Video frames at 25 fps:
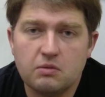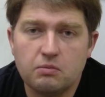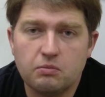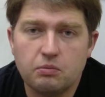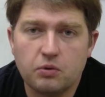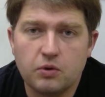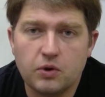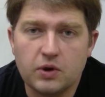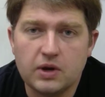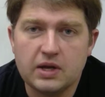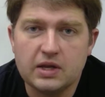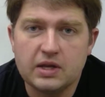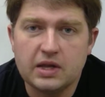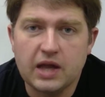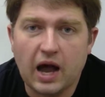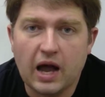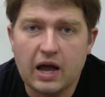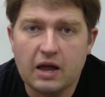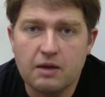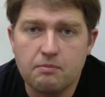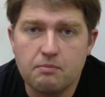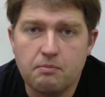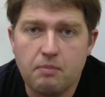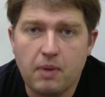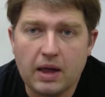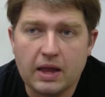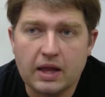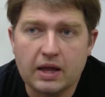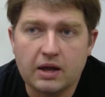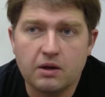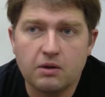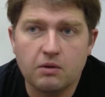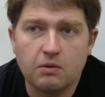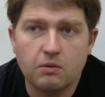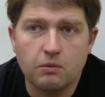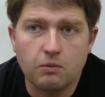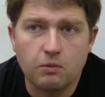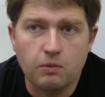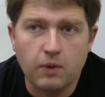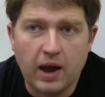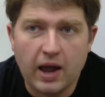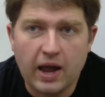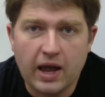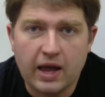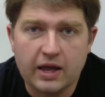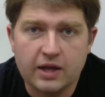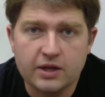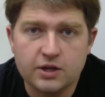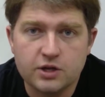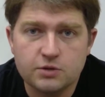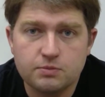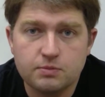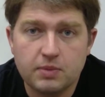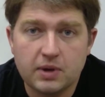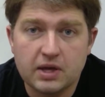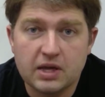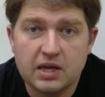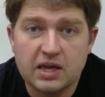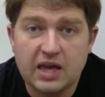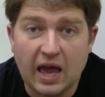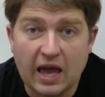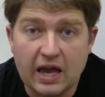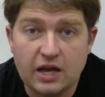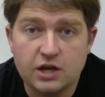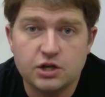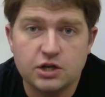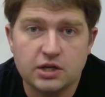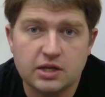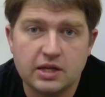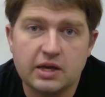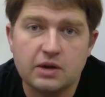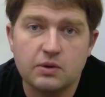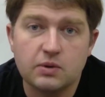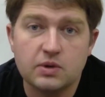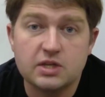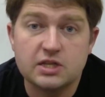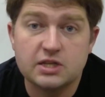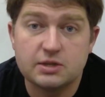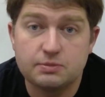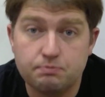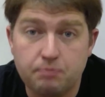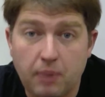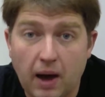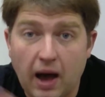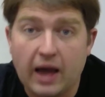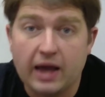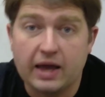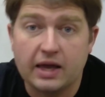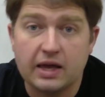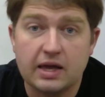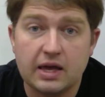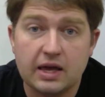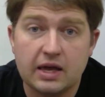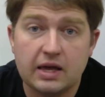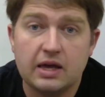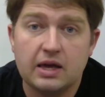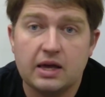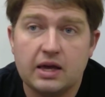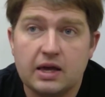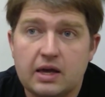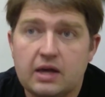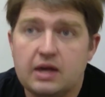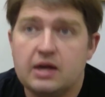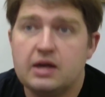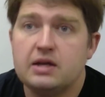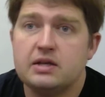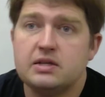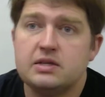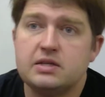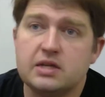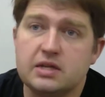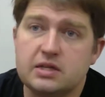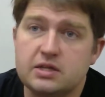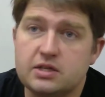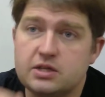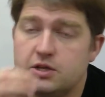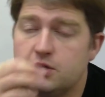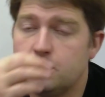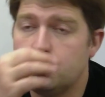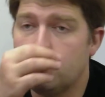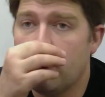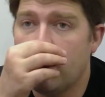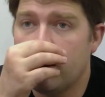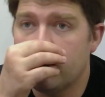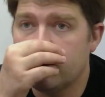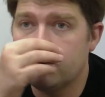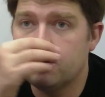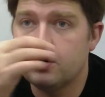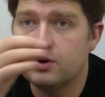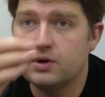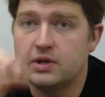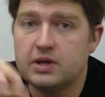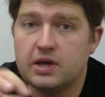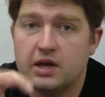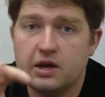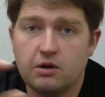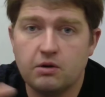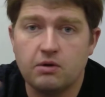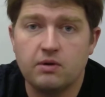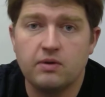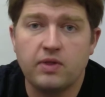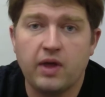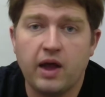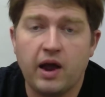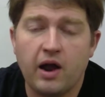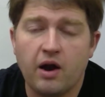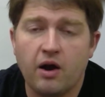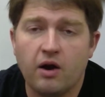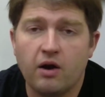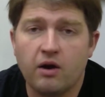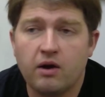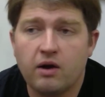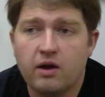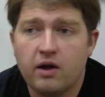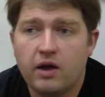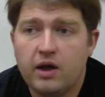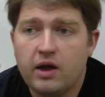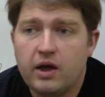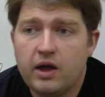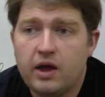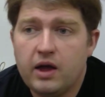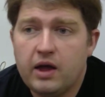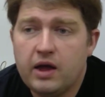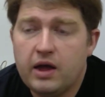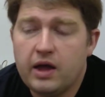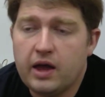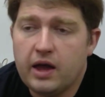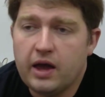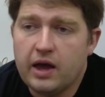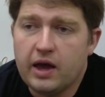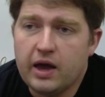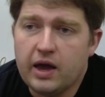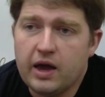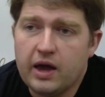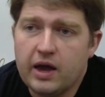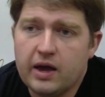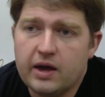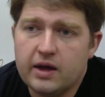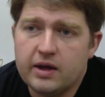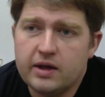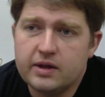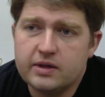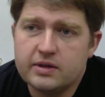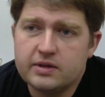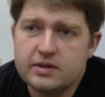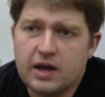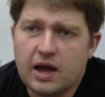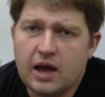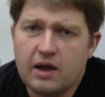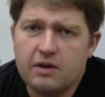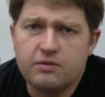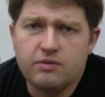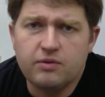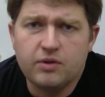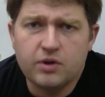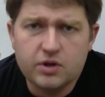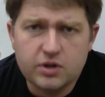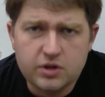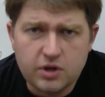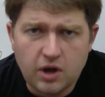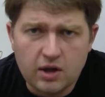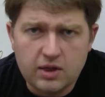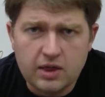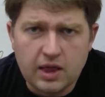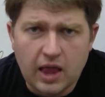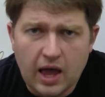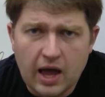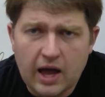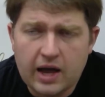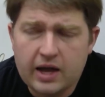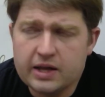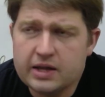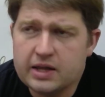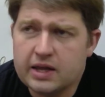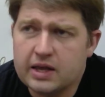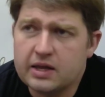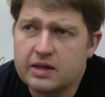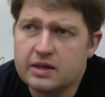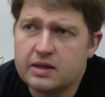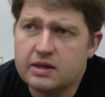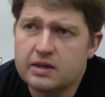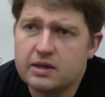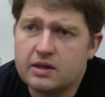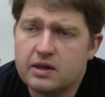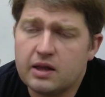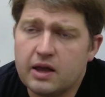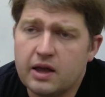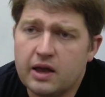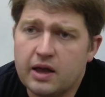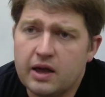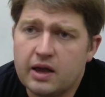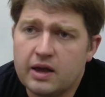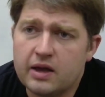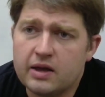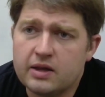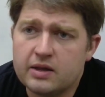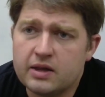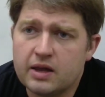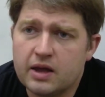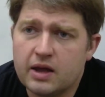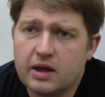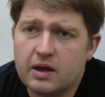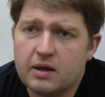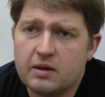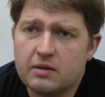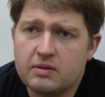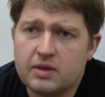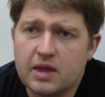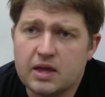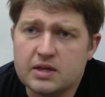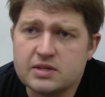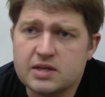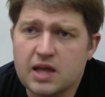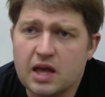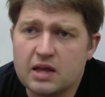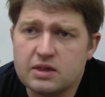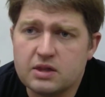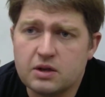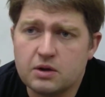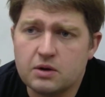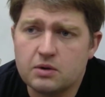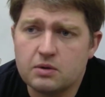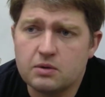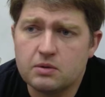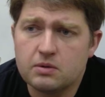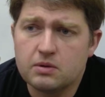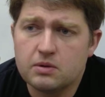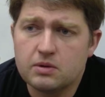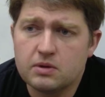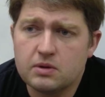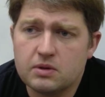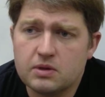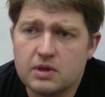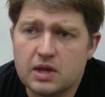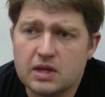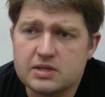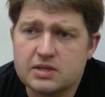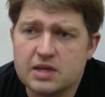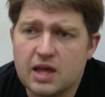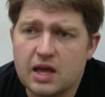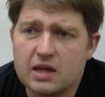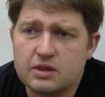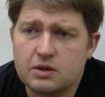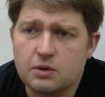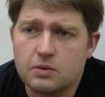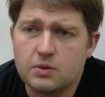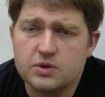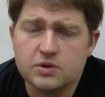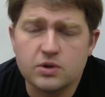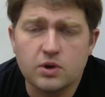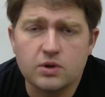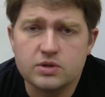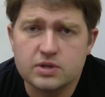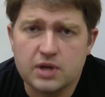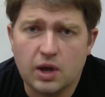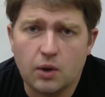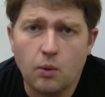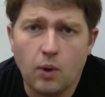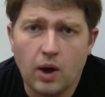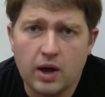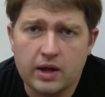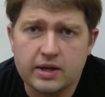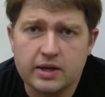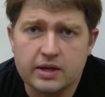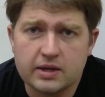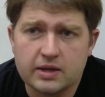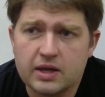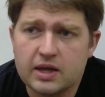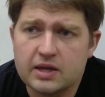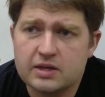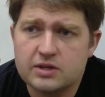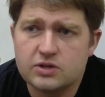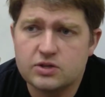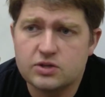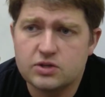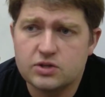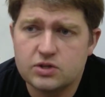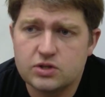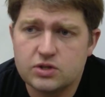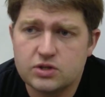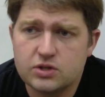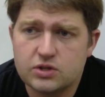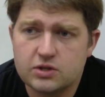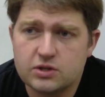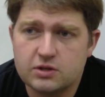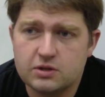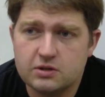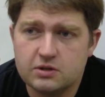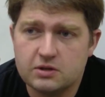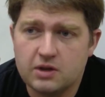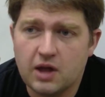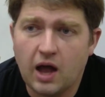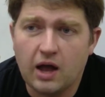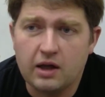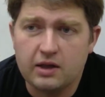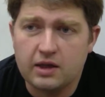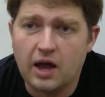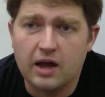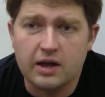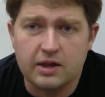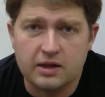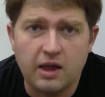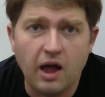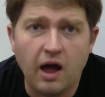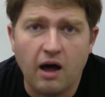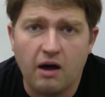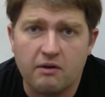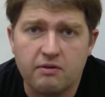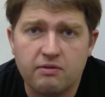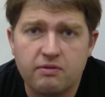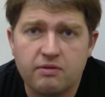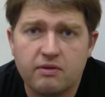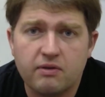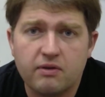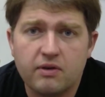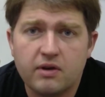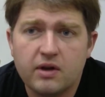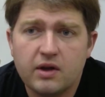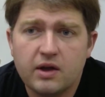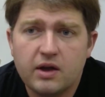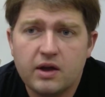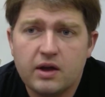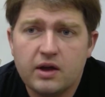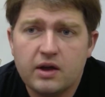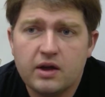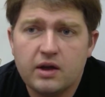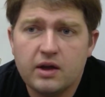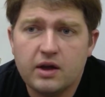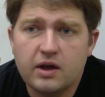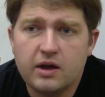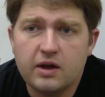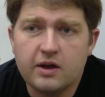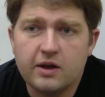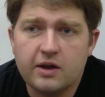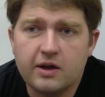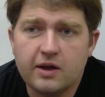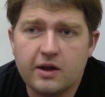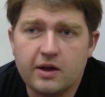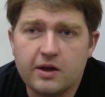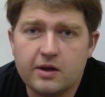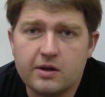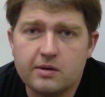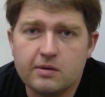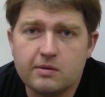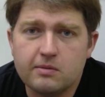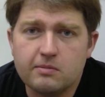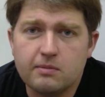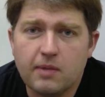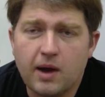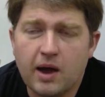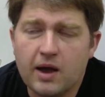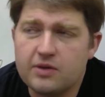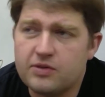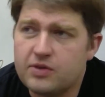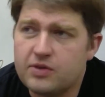pre-diabetic range, but occasionally it would spike to 200 here and there. And I looked online, and that's not the results I wanted. That's not enough. I